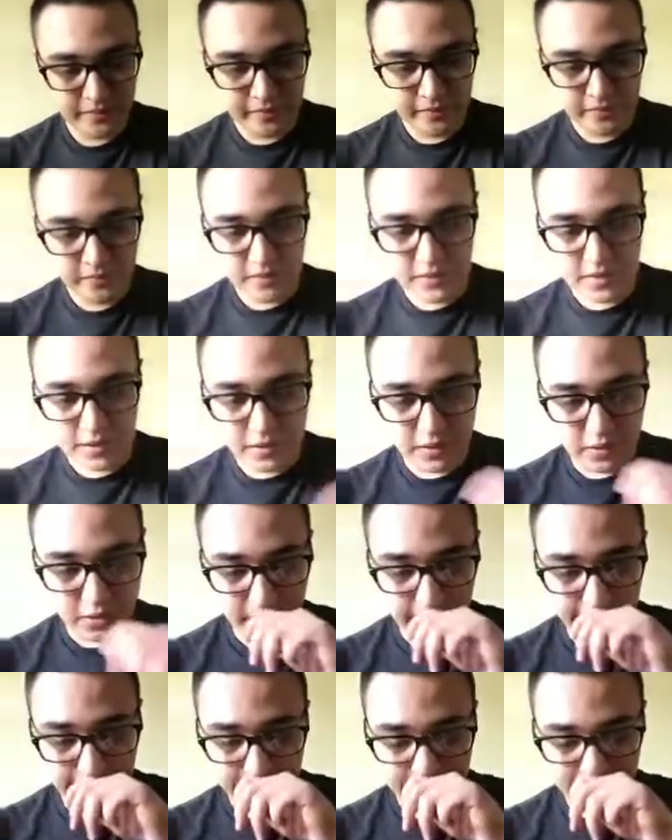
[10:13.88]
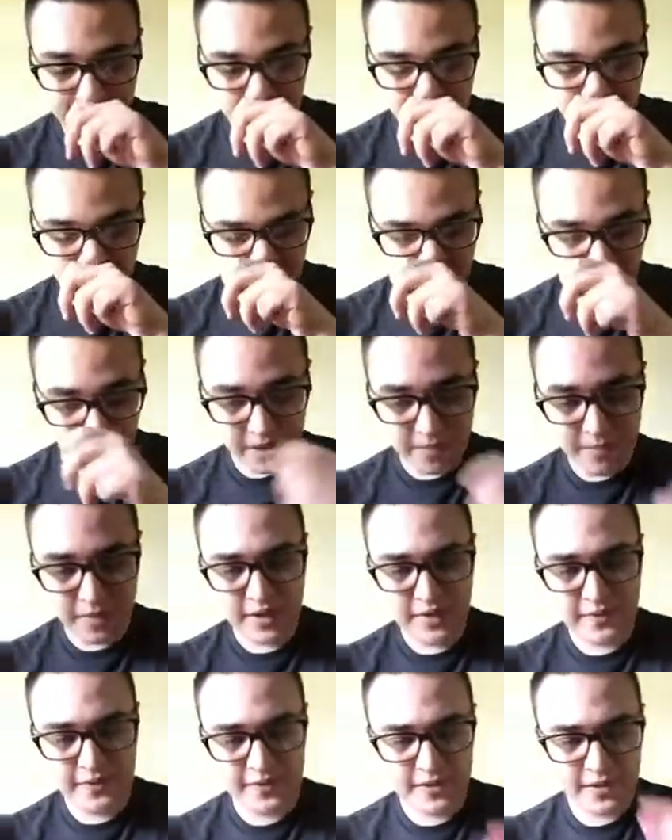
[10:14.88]
Nullify those two Fury
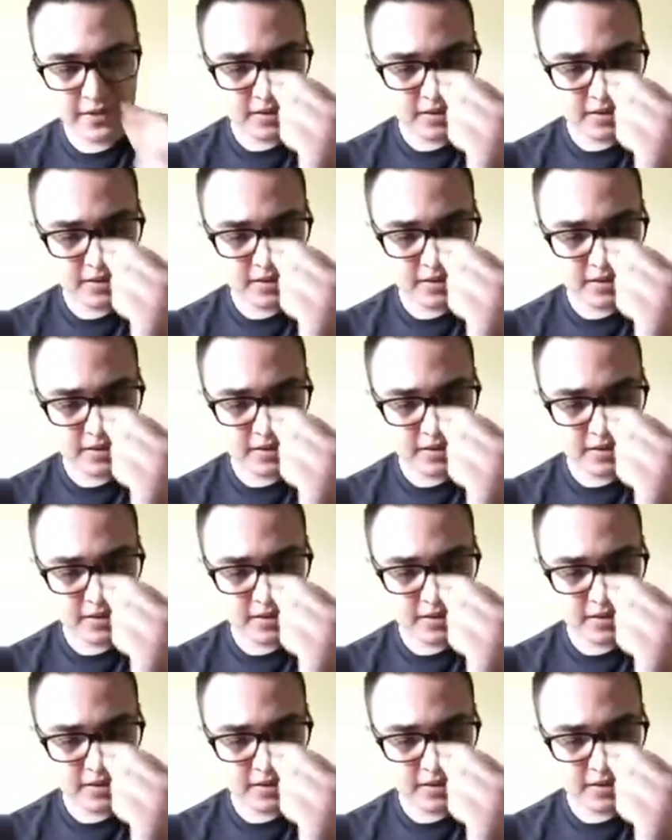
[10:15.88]
buffs.